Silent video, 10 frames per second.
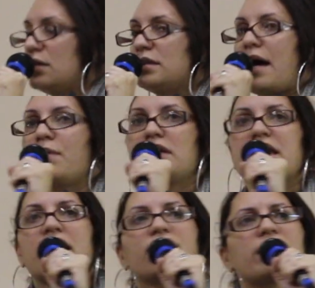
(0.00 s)
that we
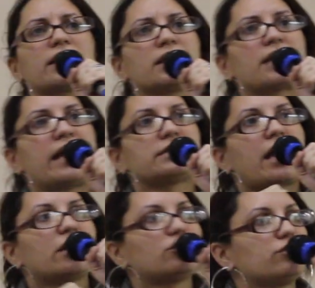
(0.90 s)
can't recognize
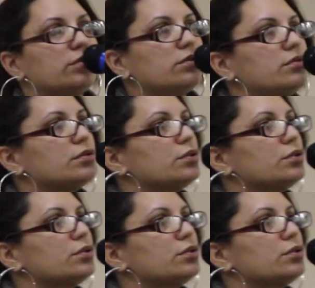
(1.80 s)
our true,